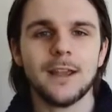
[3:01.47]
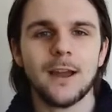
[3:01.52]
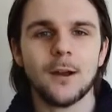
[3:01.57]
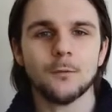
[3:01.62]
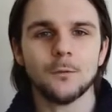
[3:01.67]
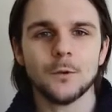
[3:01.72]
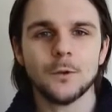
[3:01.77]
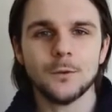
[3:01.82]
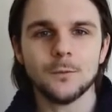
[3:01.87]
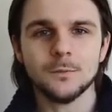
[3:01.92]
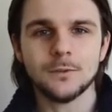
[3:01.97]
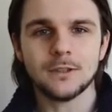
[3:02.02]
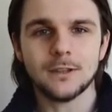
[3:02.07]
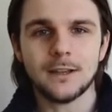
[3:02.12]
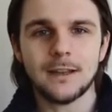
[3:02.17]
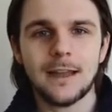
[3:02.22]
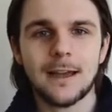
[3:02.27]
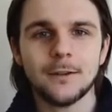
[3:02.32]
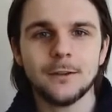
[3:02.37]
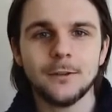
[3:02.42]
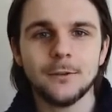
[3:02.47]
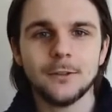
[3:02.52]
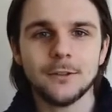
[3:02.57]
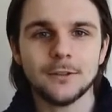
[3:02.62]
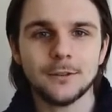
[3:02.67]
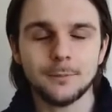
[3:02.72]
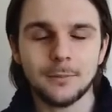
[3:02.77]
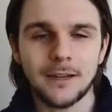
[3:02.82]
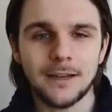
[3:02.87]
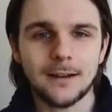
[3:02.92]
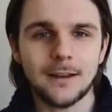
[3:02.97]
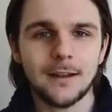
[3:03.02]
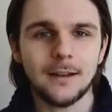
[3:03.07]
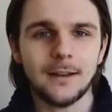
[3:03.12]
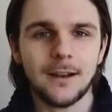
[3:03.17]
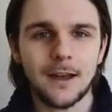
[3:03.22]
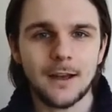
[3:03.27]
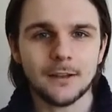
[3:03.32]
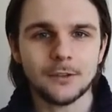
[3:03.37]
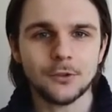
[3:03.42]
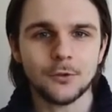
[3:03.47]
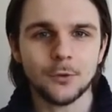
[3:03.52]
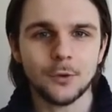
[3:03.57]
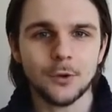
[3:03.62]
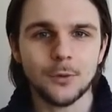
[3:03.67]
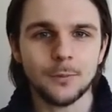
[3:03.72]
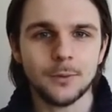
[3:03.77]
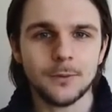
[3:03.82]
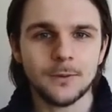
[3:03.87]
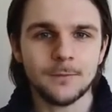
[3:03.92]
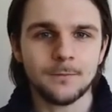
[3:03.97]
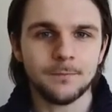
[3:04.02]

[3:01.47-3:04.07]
rooms allow you to split a large group